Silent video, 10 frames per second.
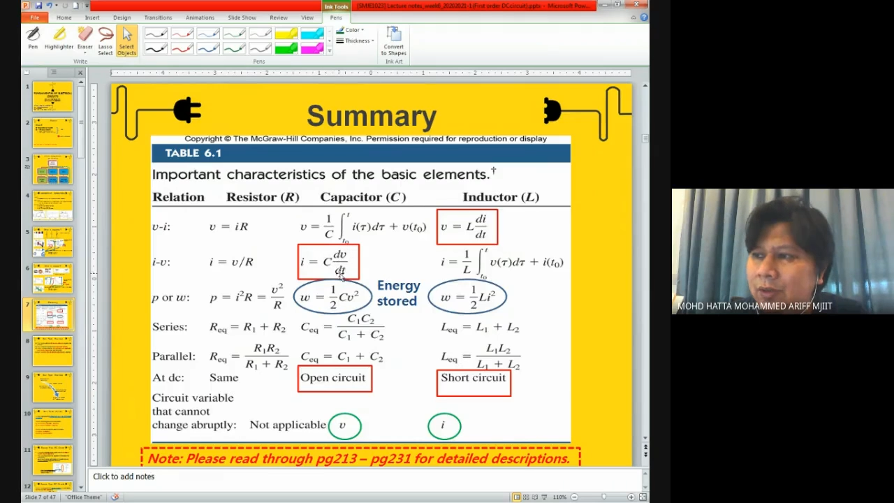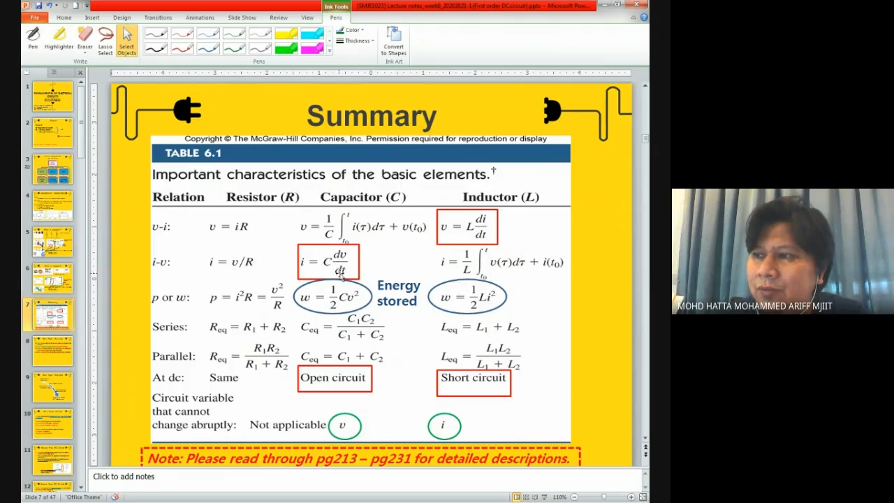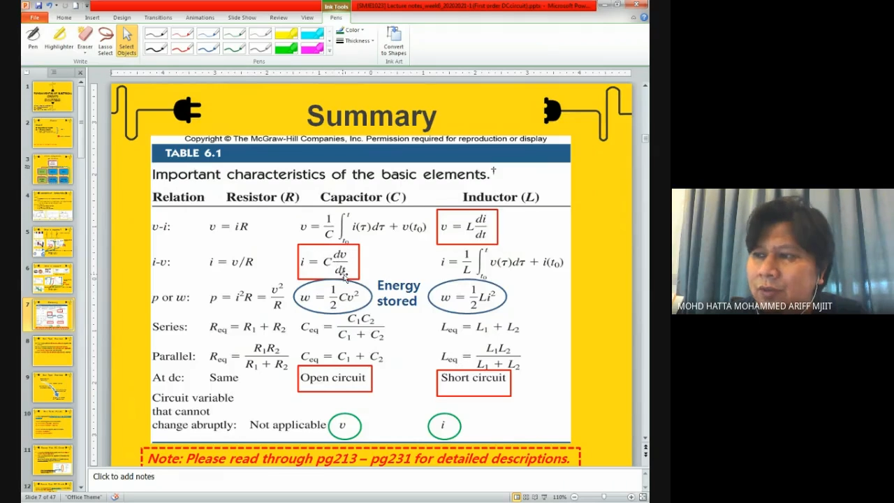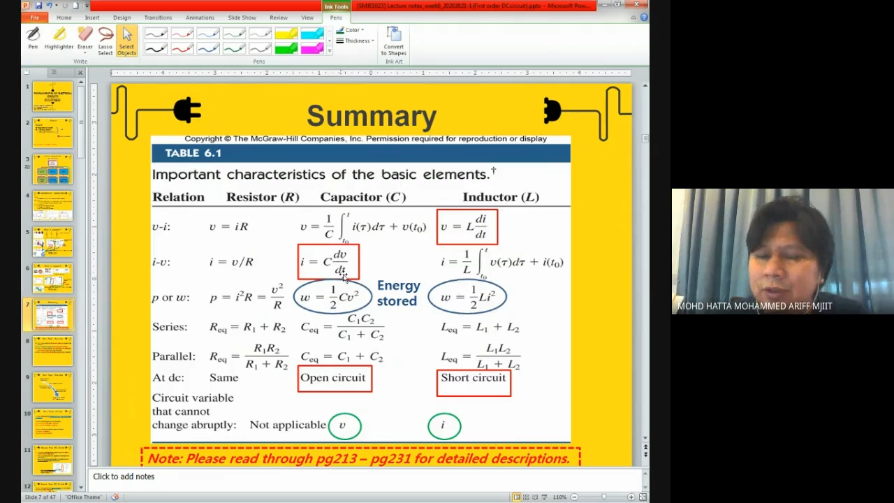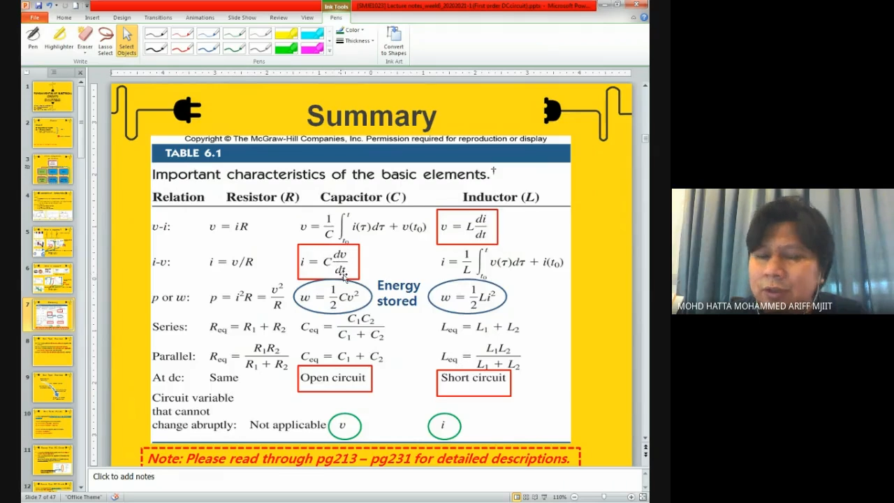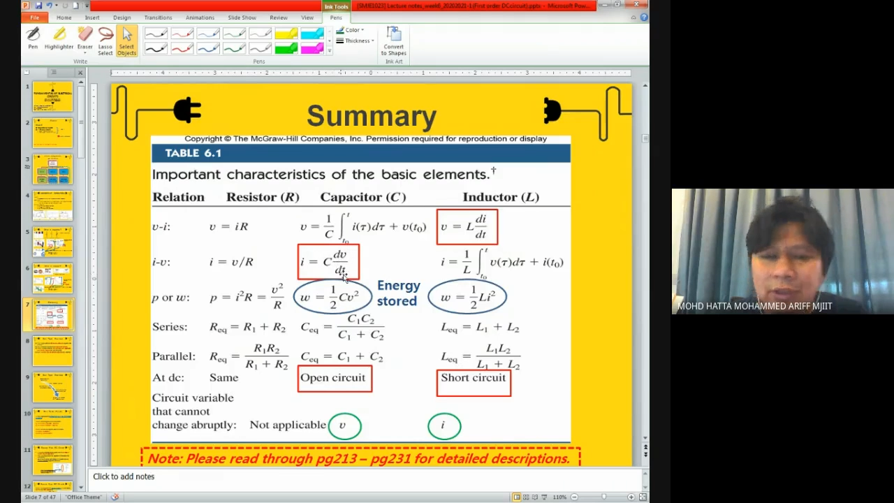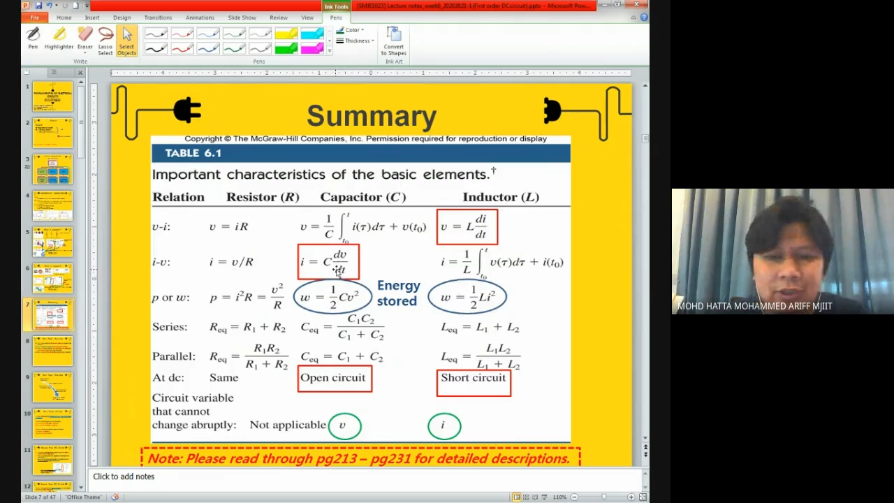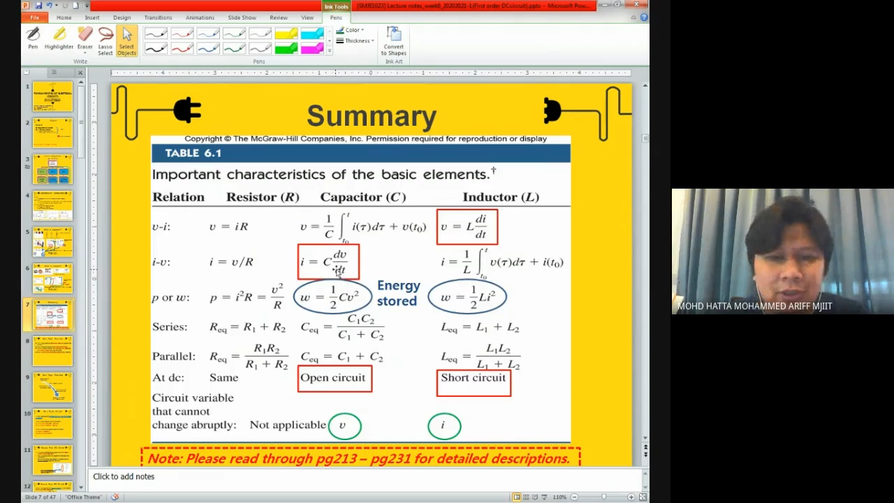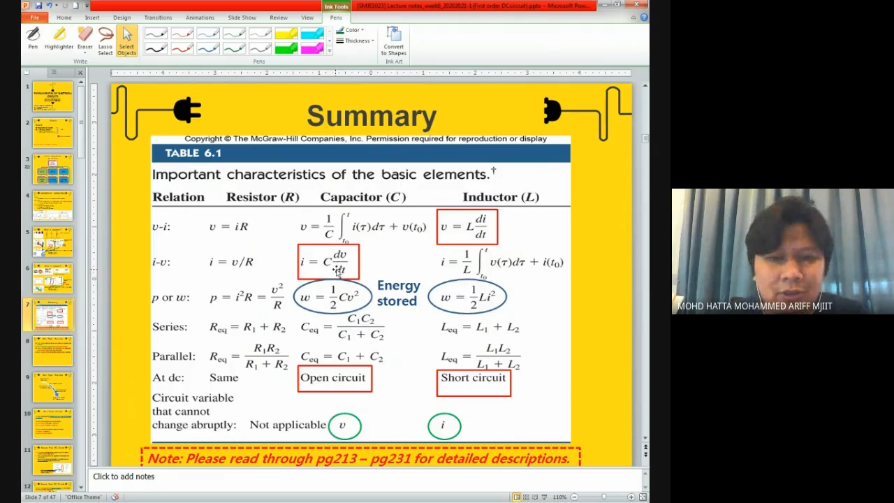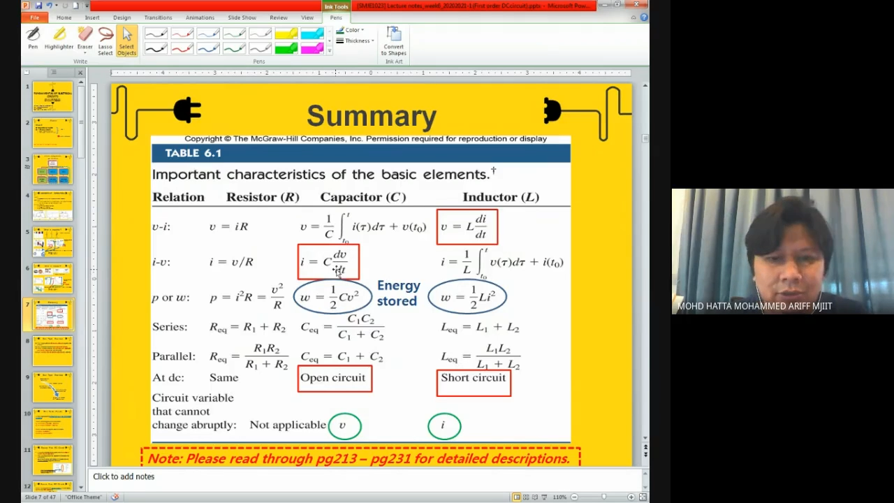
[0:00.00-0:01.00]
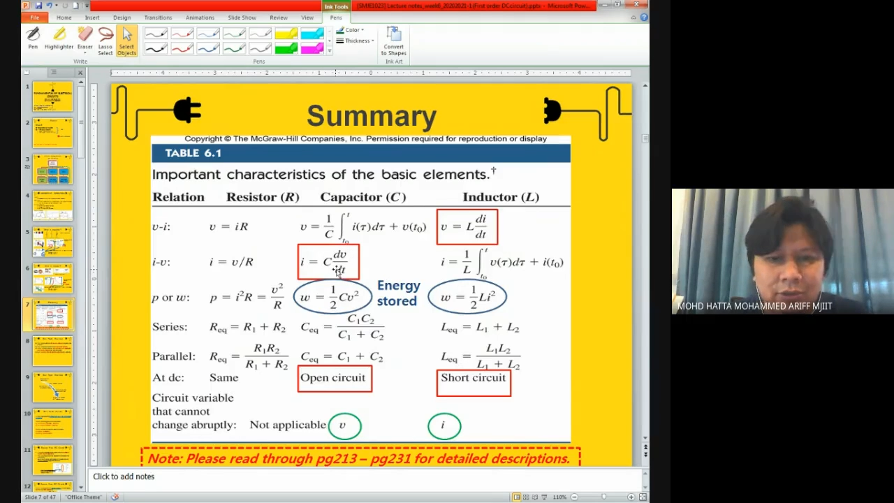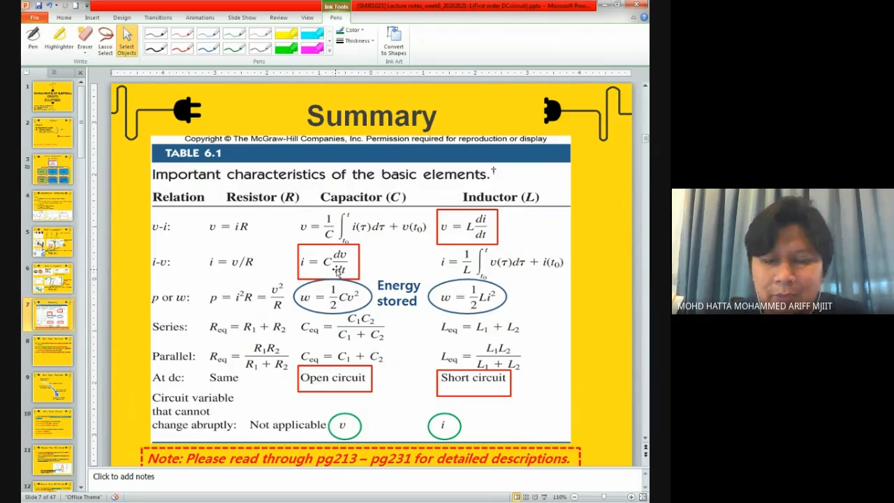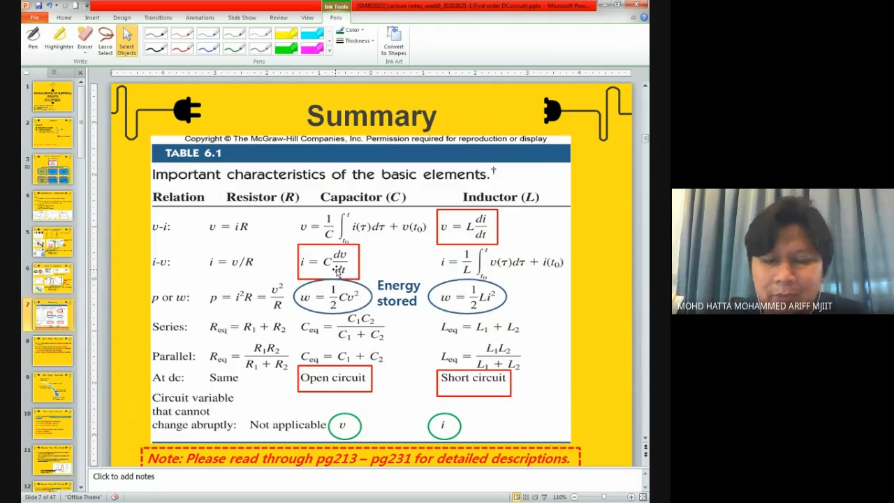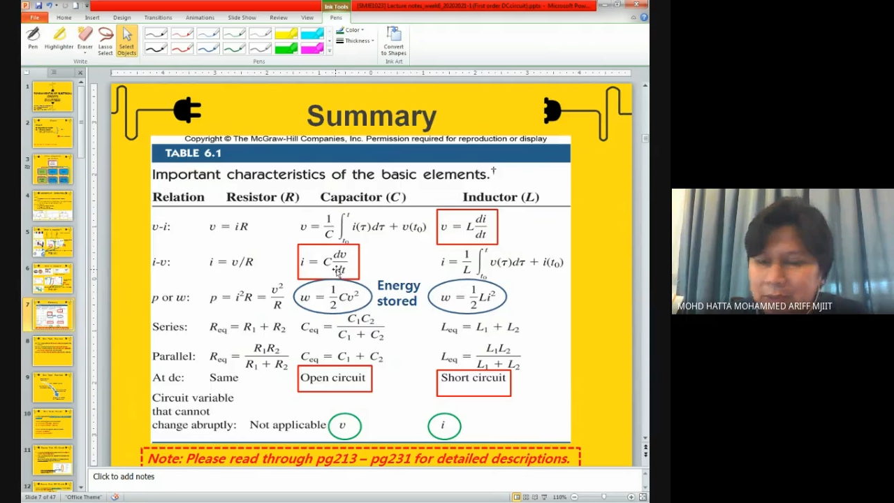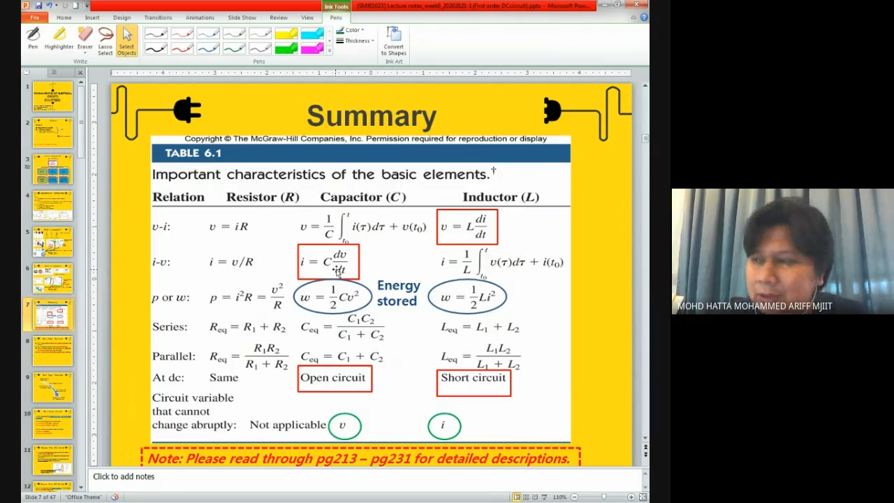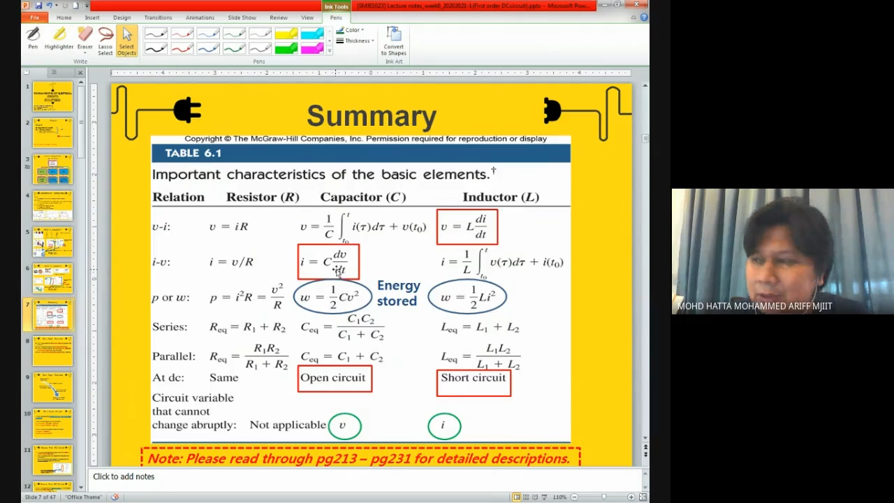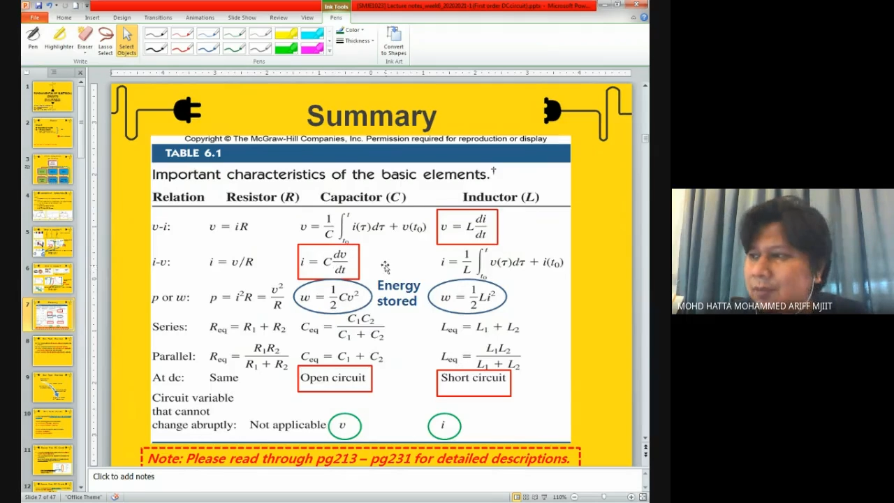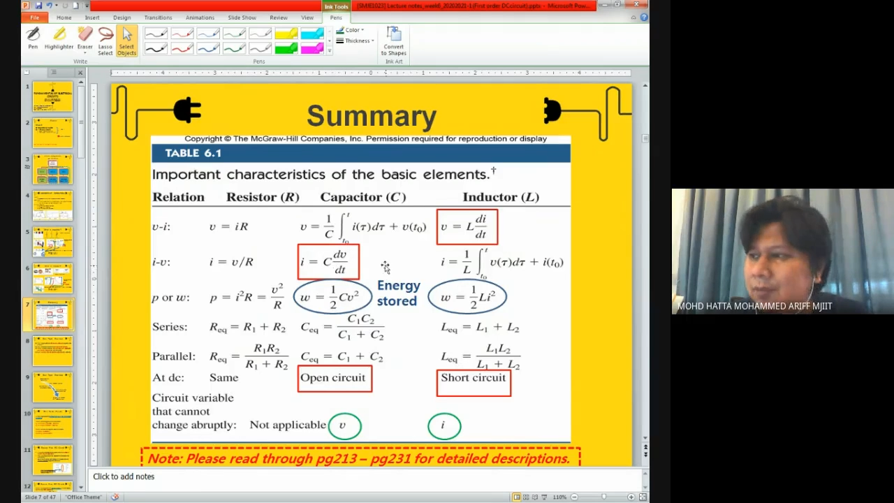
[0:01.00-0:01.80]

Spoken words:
voltage across the capacitor.